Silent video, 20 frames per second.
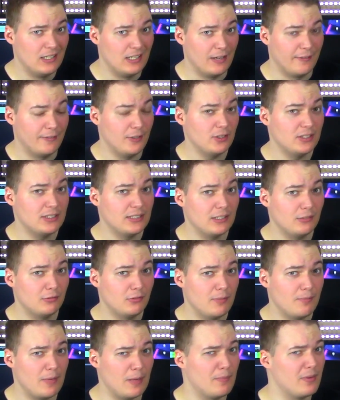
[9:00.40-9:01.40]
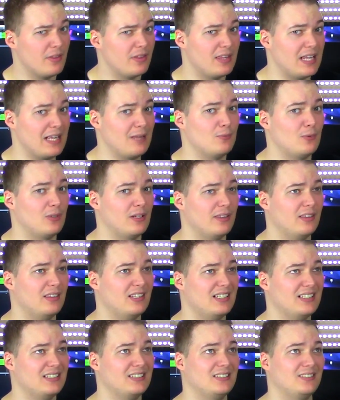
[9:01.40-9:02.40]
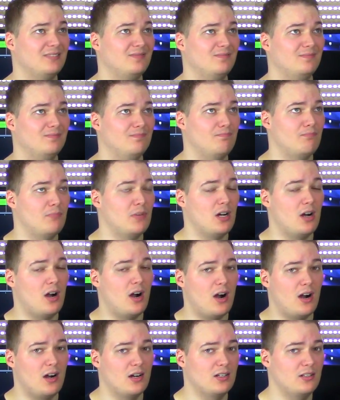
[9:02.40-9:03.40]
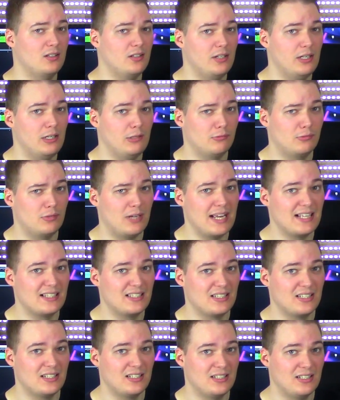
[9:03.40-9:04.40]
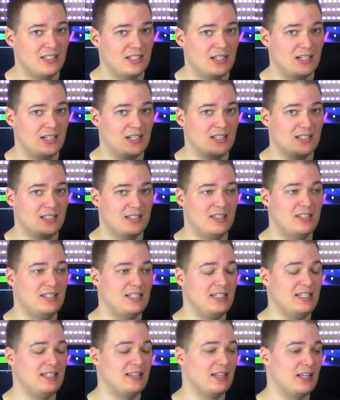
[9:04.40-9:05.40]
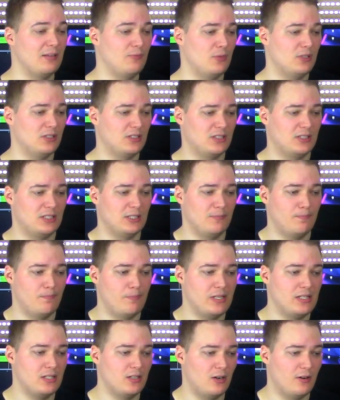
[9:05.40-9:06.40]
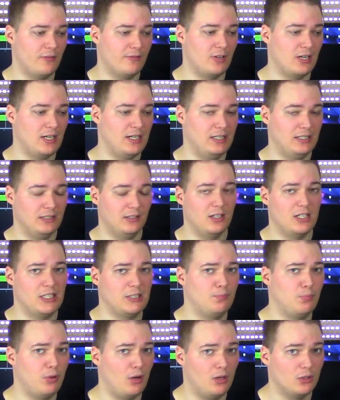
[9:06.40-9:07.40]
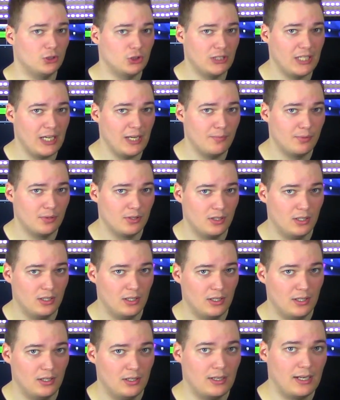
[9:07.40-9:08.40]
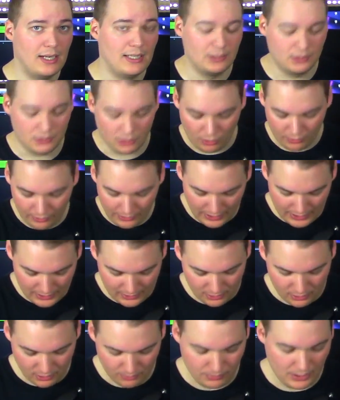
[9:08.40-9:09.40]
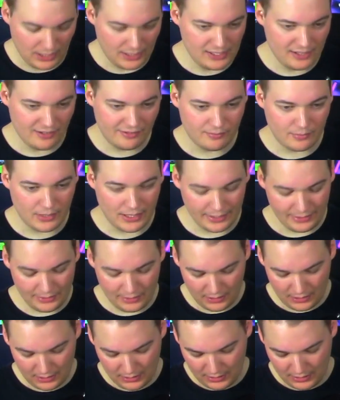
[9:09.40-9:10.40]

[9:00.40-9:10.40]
If you still remember that one, that mahogany red Dean, that was a bit of a Les Paul shape. I sold that to a buddy of mine,